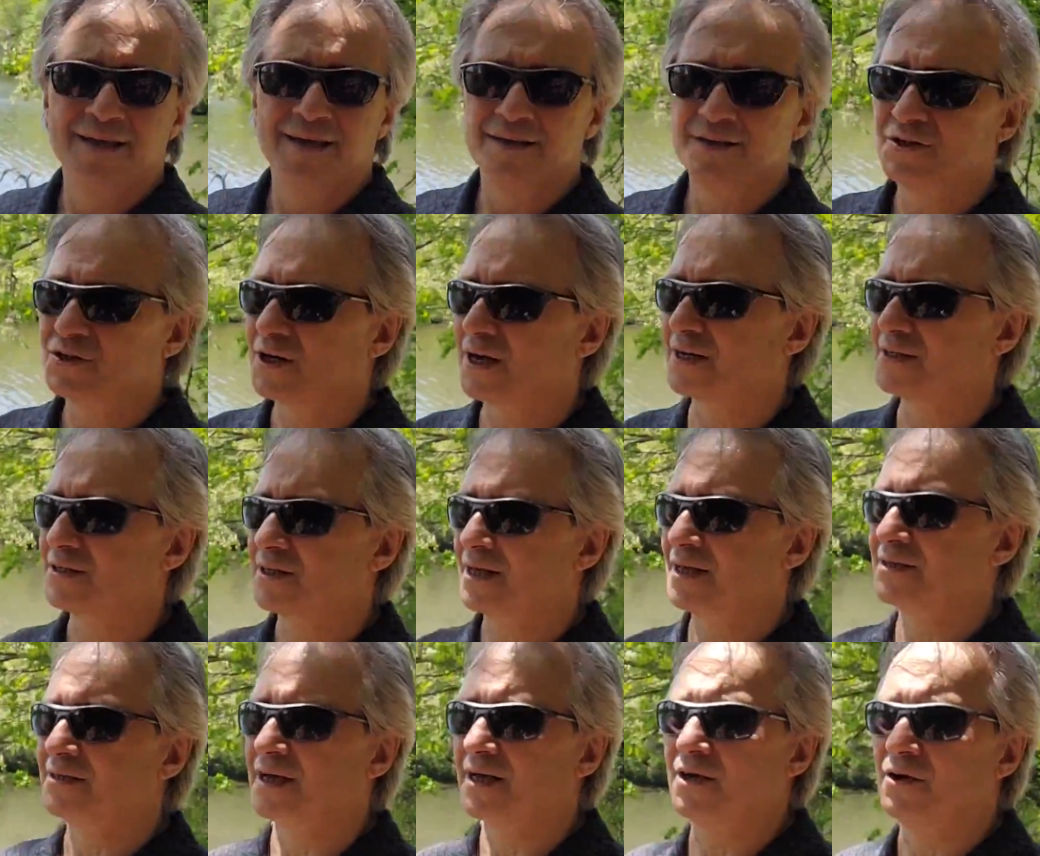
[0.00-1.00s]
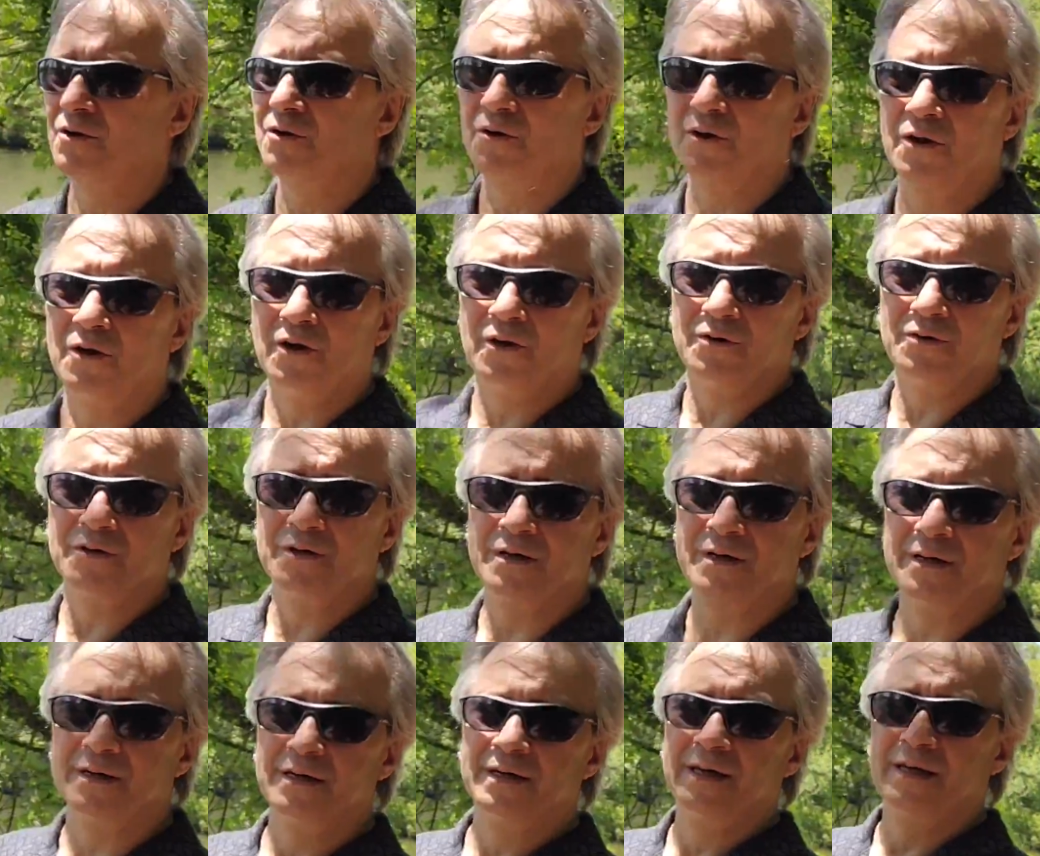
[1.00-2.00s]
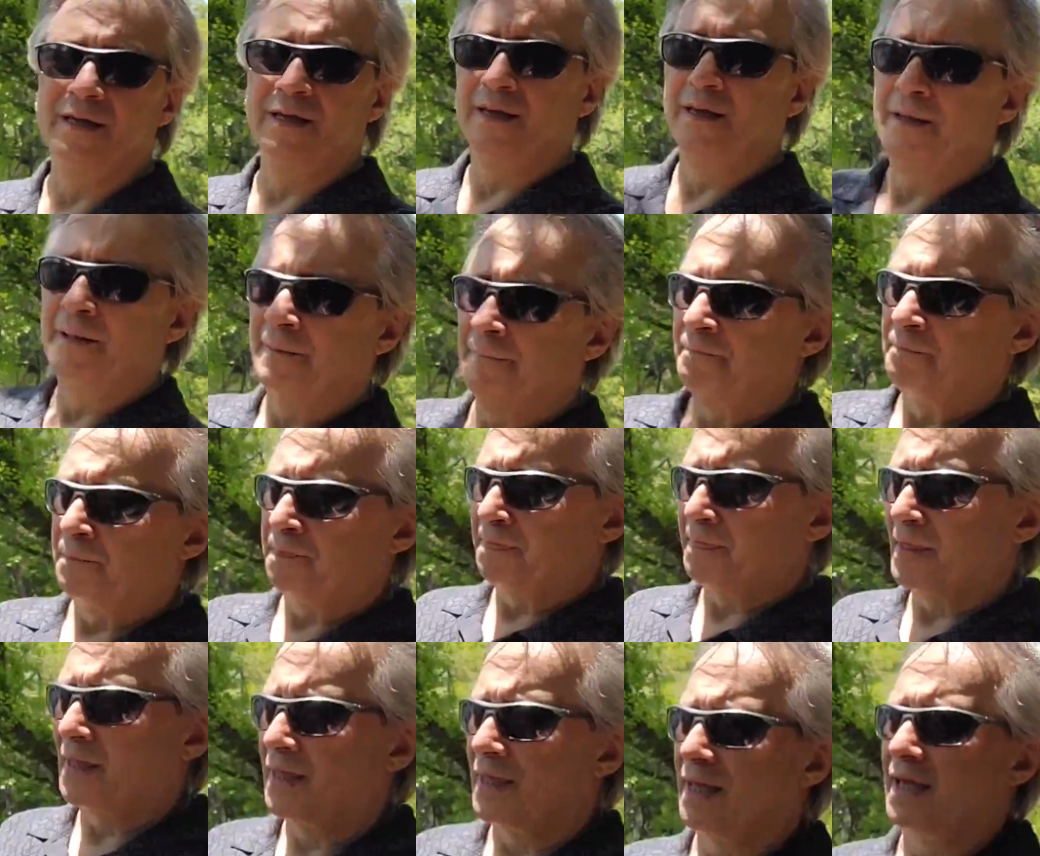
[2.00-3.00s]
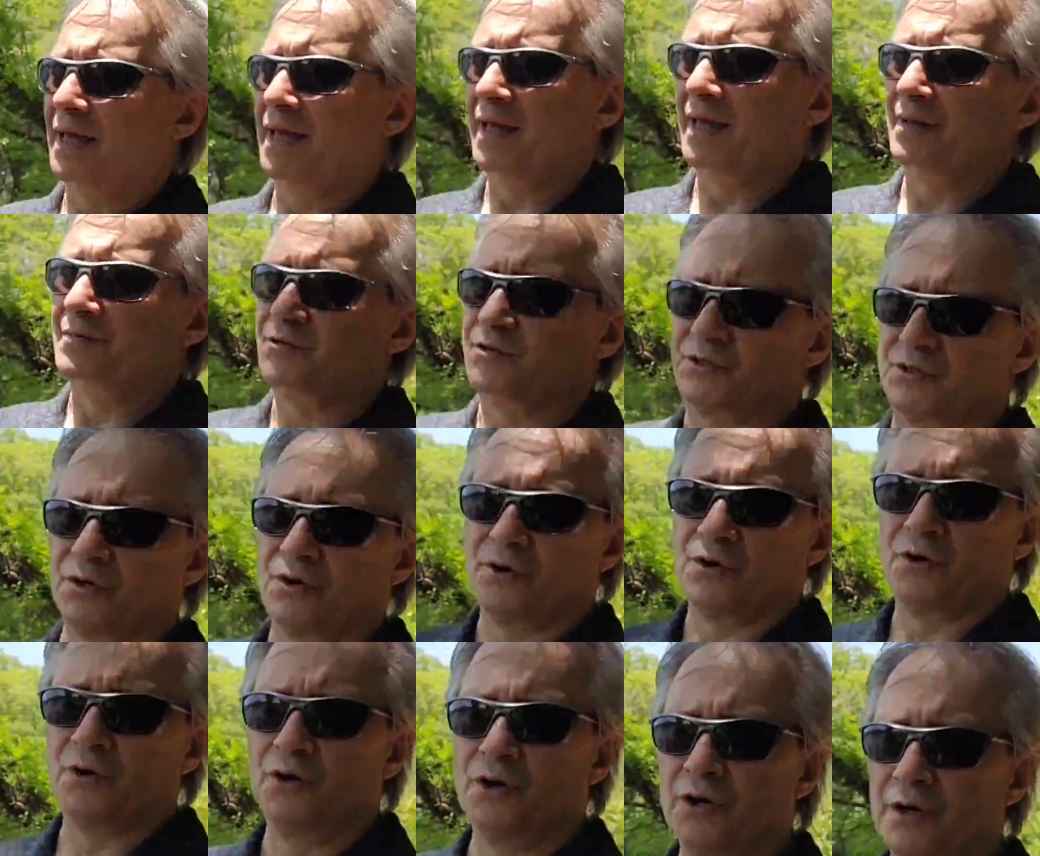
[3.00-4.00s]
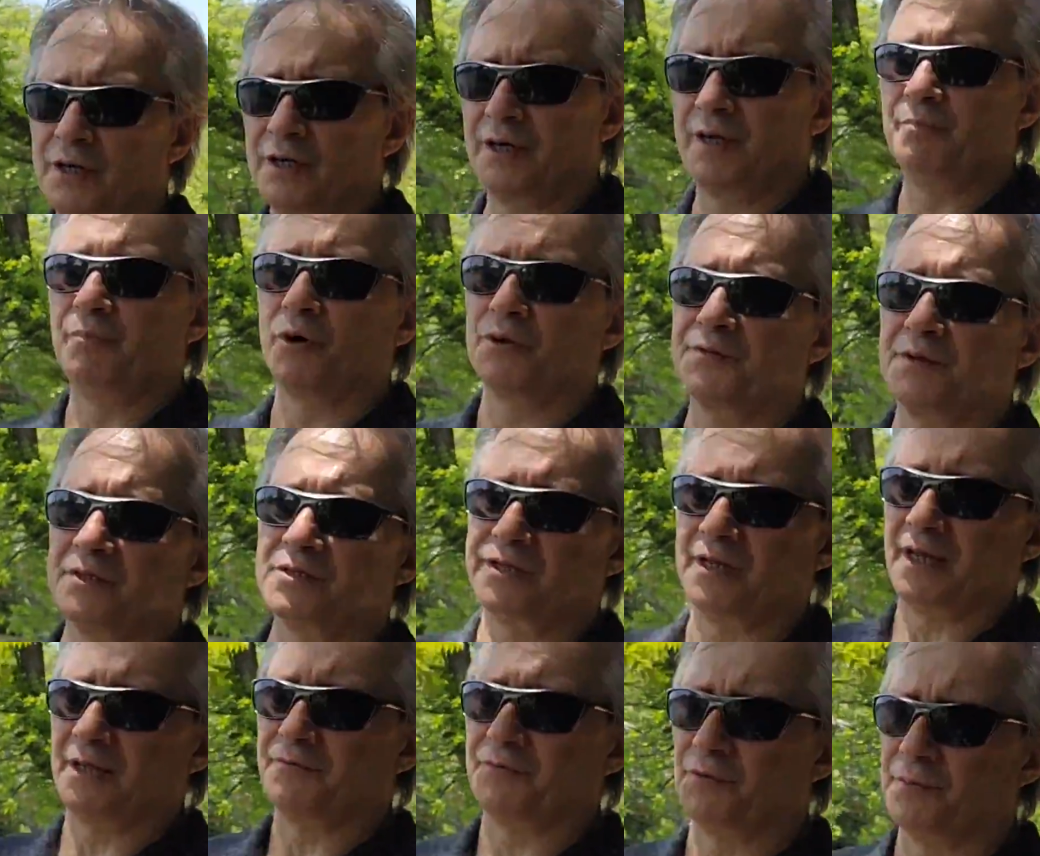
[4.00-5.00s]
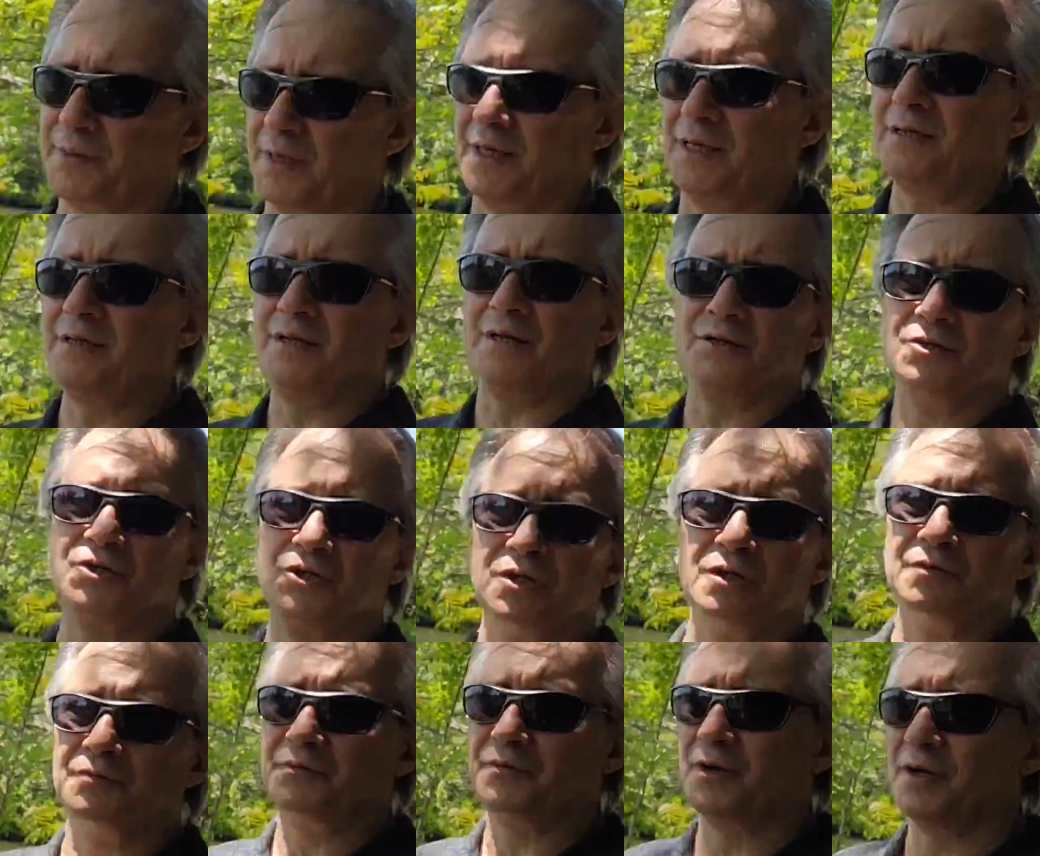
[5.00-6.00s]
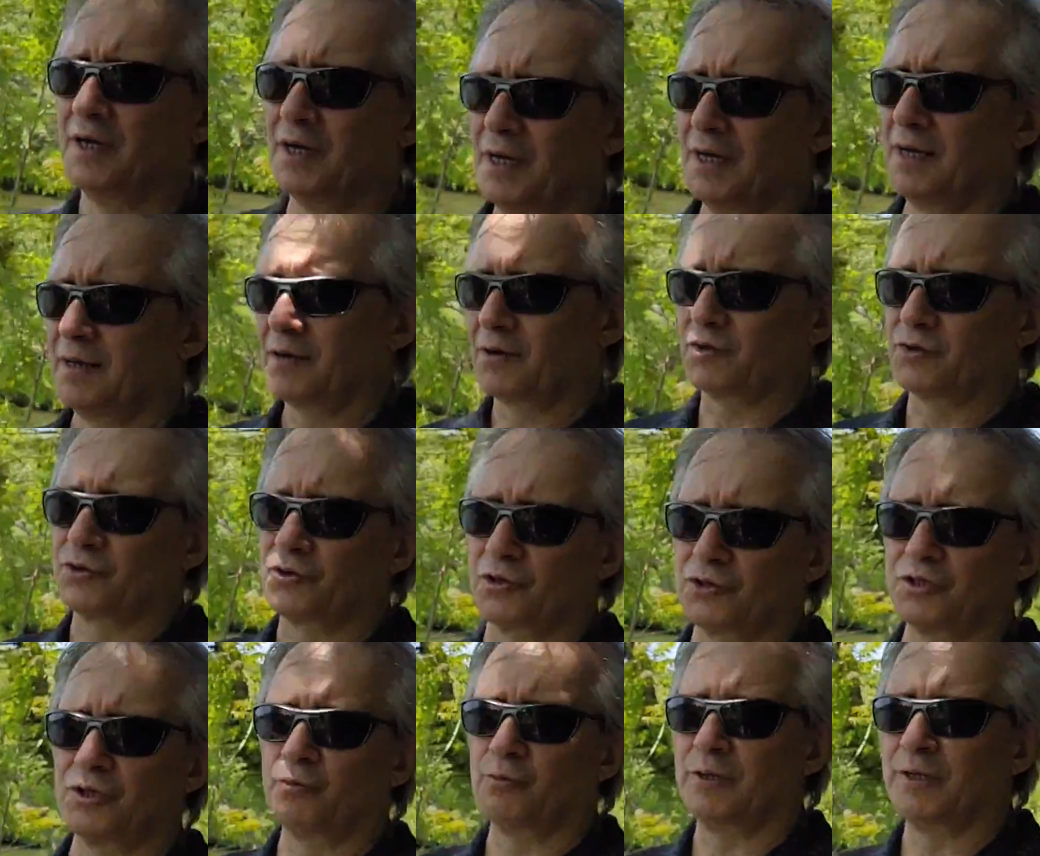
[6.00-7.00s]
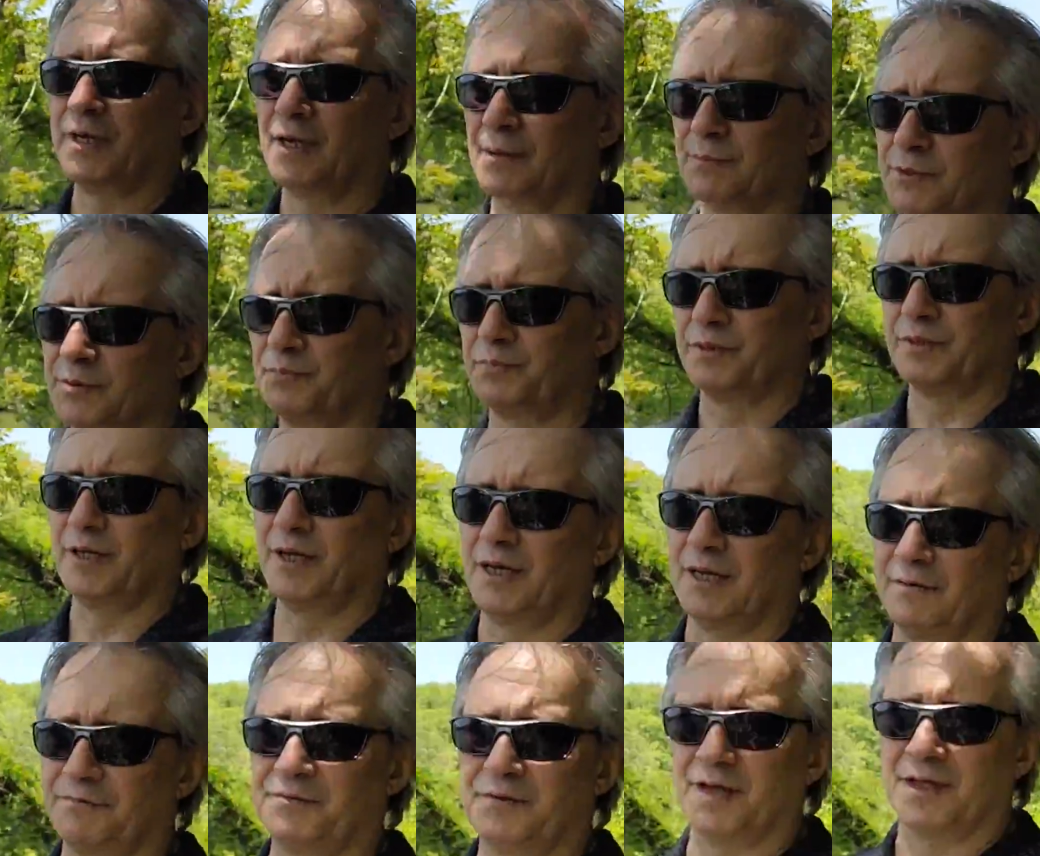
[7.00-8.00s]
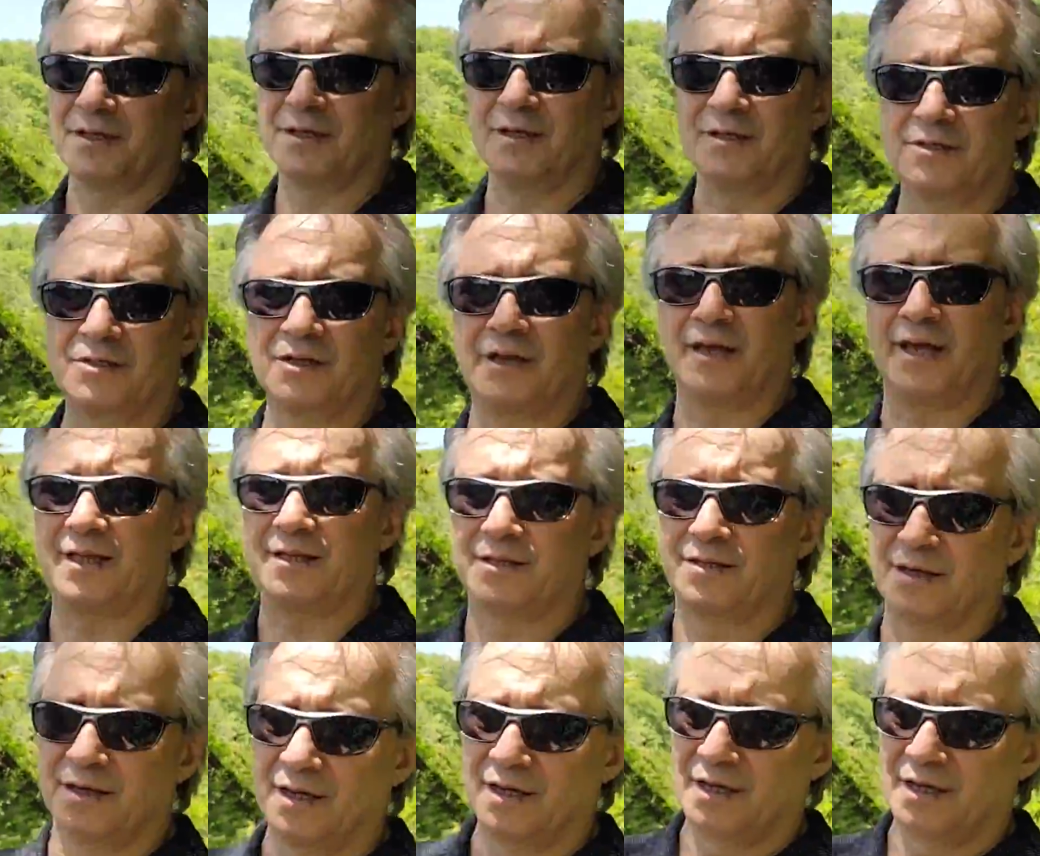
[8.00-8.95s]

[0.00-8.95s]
Just as I go along. And so he bought this land from the Indian chief because Roger Williams believed that this land